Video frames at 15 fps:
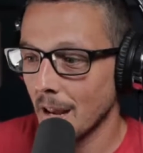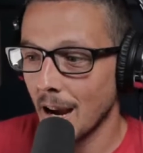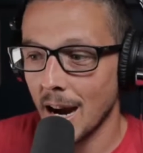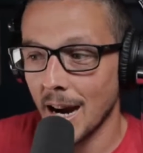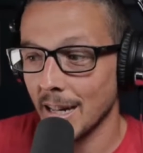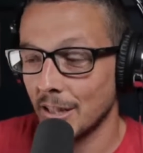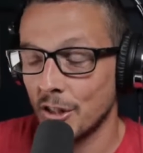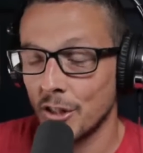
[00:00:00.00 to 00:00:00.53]

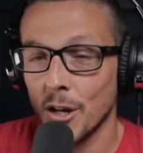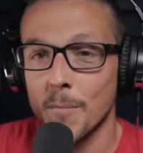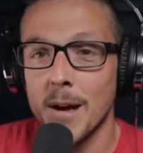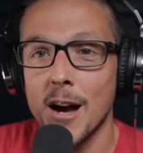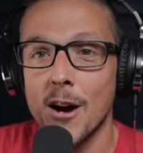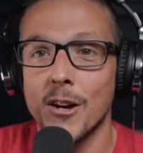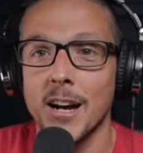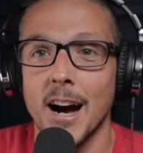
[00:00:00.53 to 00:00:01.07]
I
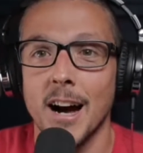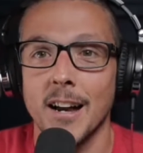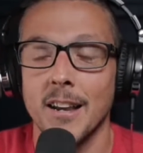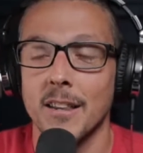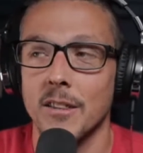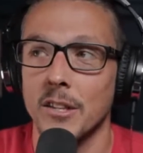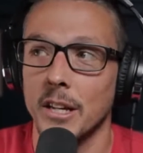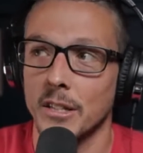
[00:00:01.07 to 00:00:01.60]
somehow got
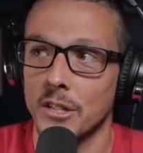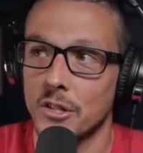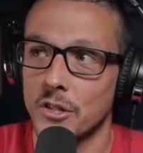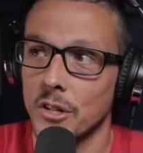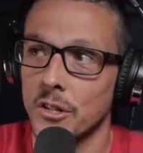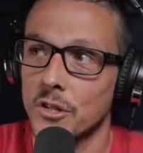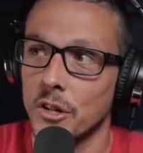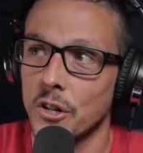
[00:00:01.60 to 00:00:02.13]
like the
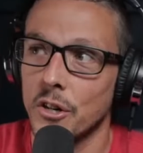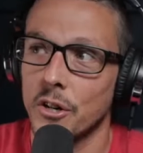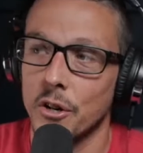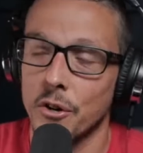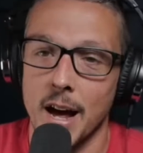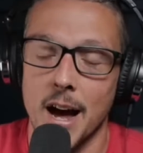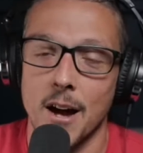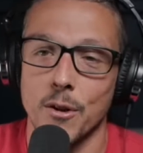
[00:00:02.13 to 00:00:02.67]
sun started to go
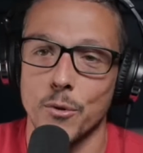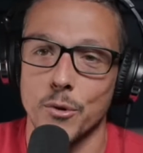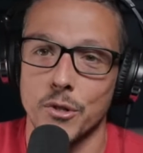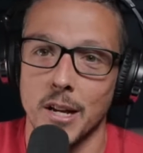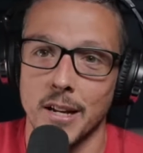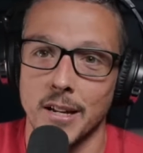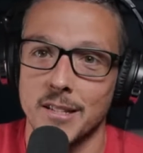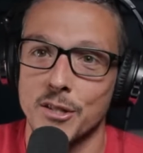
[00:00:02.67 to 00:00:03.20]
down. It was
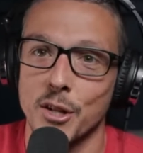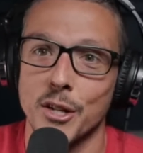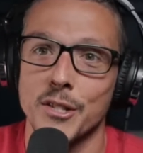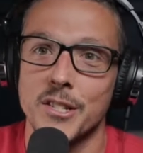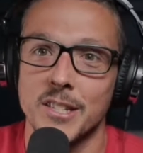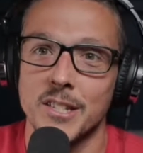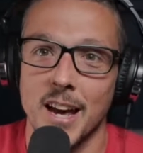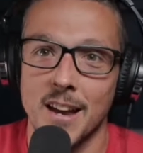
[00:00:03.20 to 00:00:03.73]
like sun
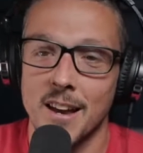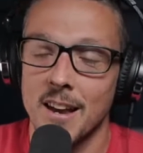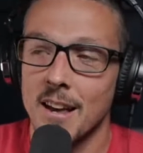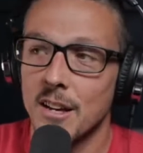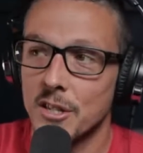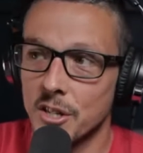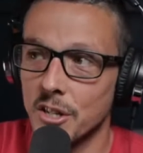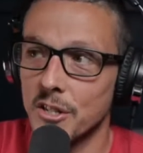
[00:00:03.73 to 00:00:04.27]

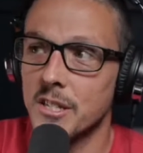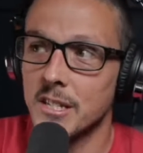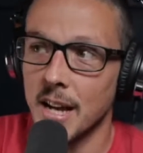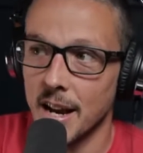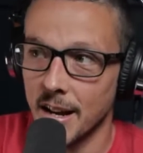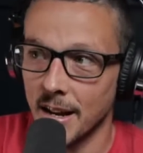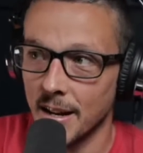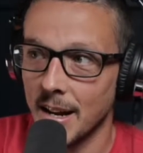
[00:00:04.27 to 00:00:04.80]

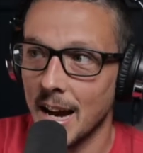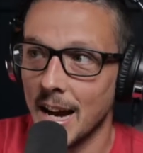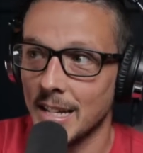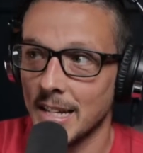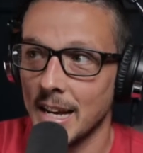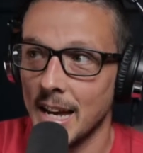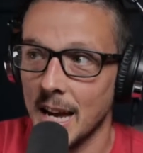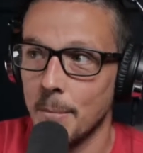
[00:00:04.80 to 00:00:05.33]
setting as I
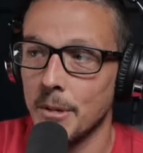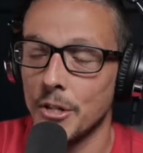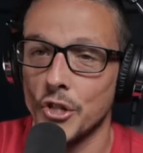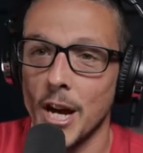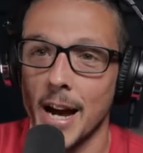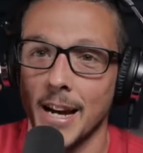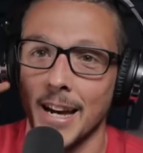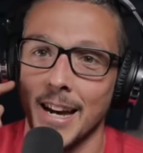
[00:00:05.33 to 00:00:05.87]
came into
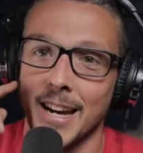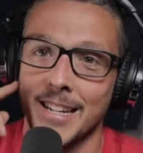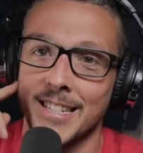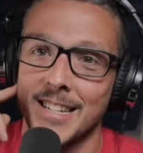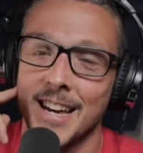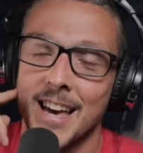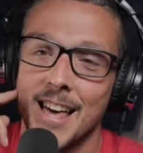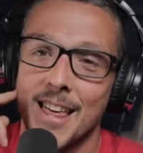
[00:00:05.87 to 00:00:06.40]

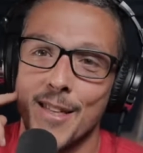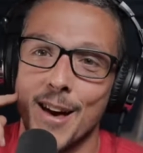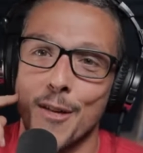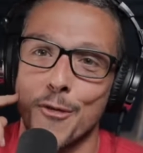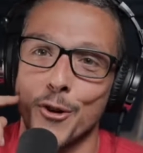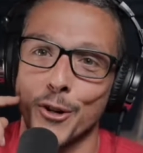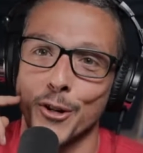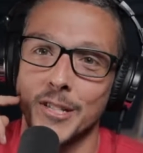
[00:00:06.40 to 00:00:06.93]
Jackass
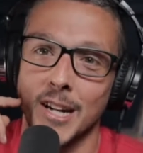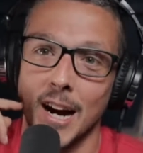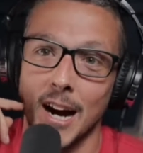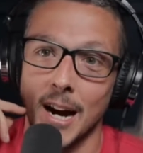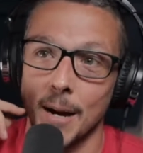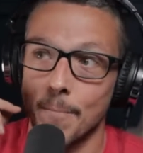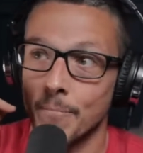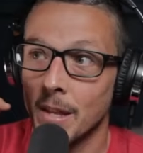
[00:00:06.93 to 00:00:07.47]
that third
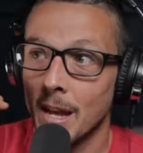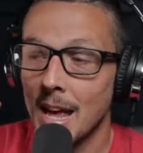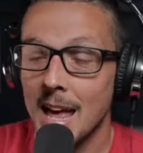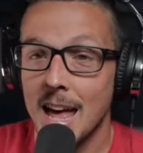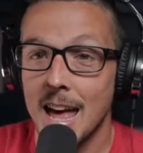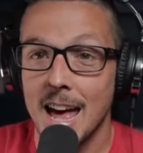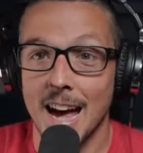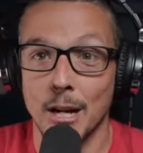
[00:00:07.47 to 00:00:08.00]
time.
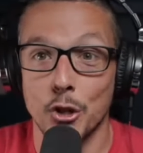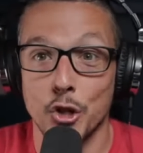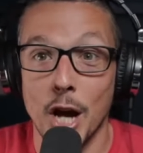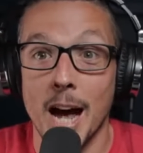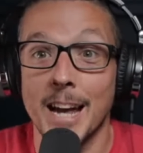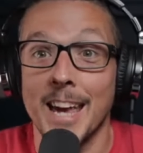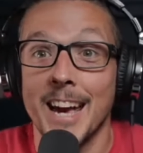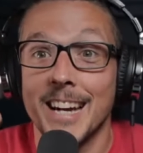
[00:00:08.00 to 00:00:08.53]
And
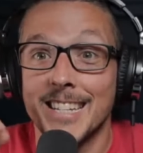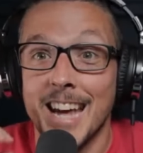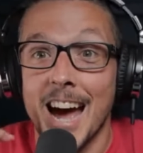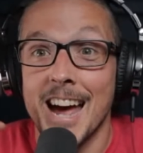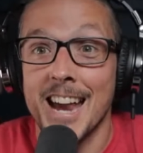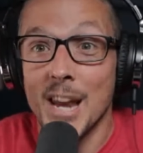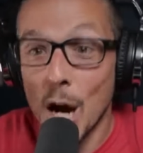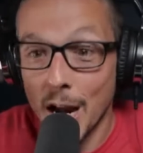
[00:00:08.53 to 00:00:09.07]
Jackass
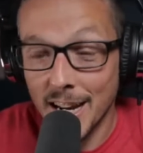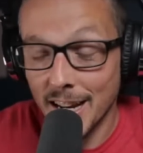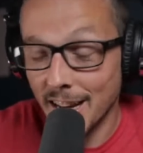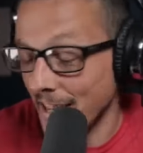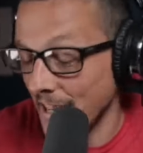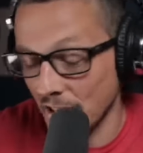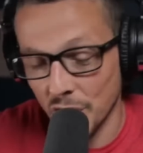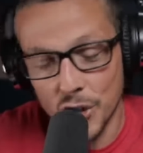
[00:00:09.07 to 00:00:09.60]
at night
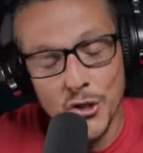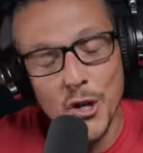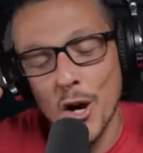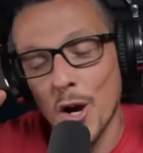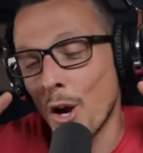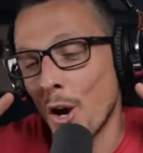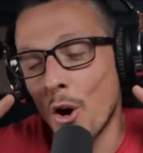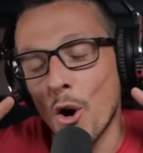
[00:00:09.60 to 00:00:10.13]
is
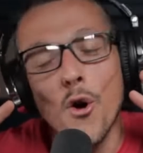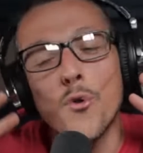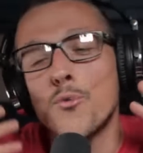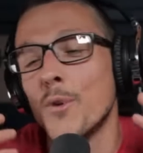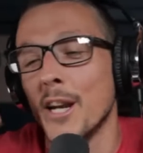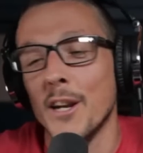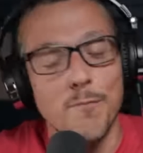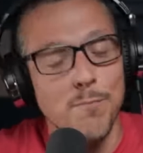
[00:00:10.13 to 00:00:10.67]
a
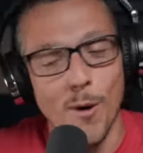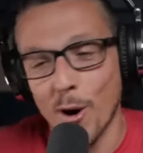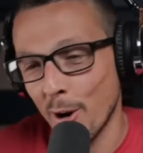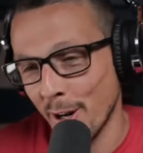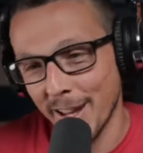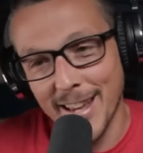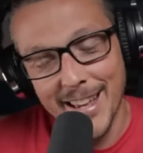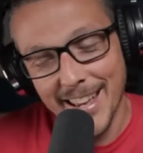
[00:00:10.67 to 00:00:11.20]
rave
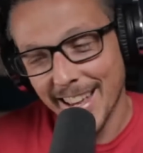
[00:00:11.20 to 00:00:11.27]
party.